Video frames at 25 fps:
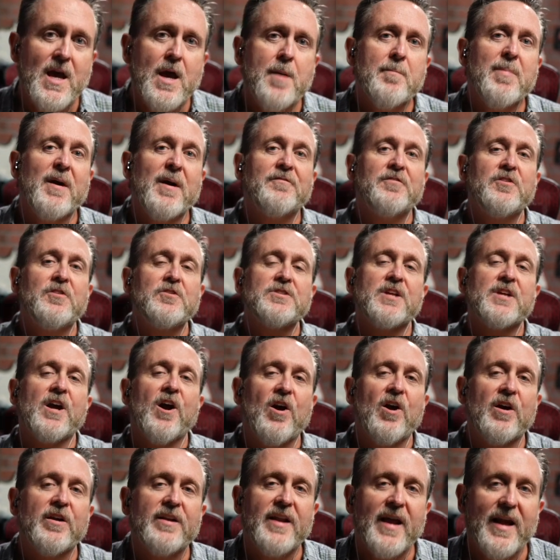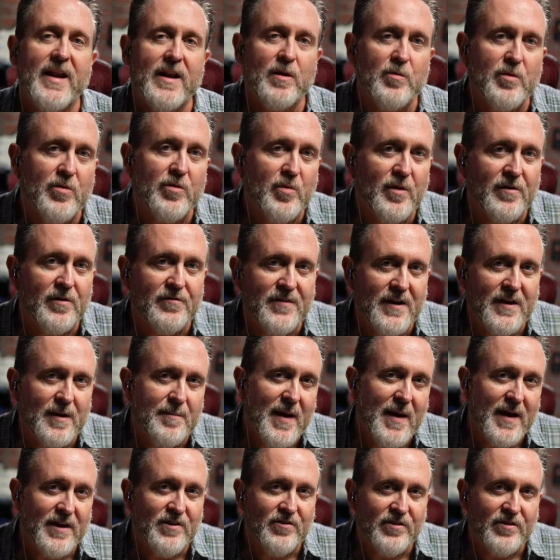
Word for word: By fusing hard data with real feedback,